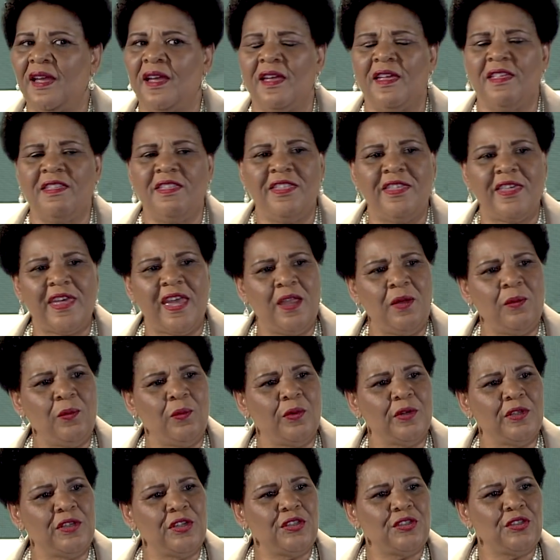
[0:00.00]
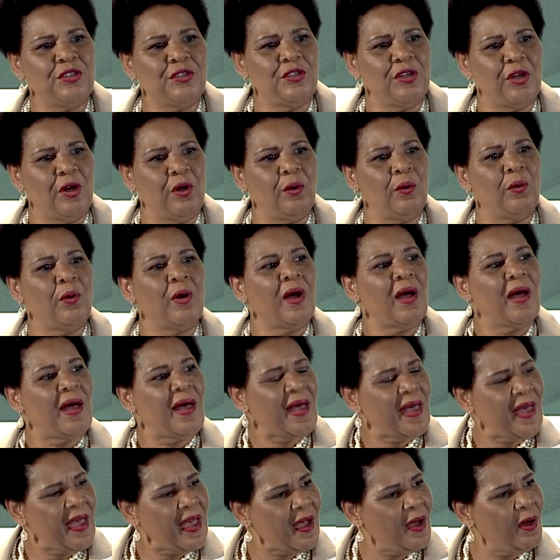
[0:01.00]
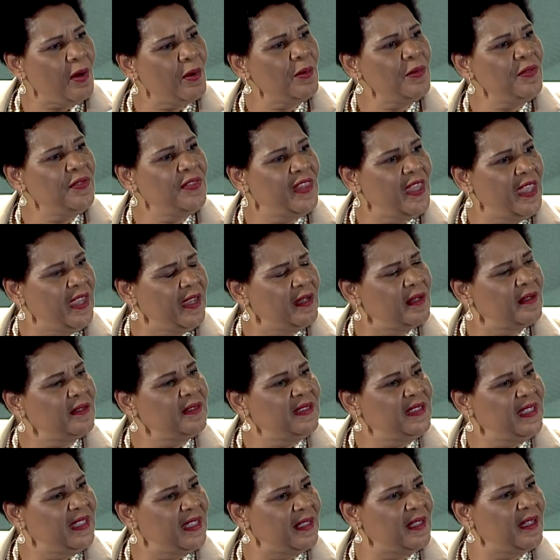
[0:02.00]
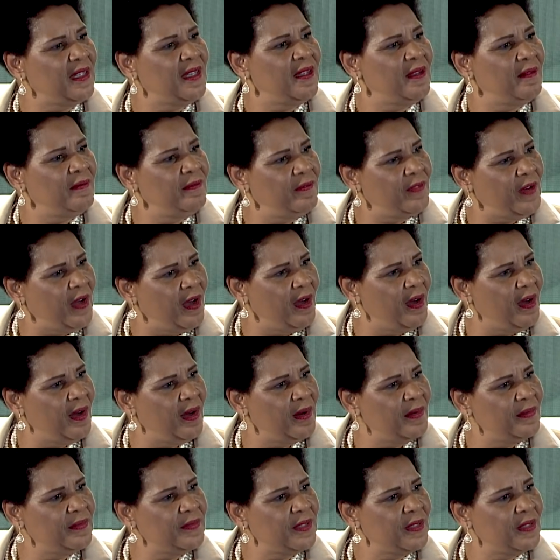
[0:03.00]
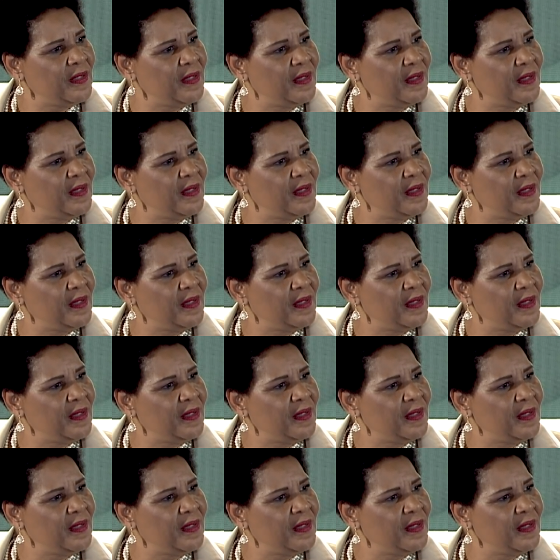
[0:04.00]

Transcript: they wanted to know how they could get involved,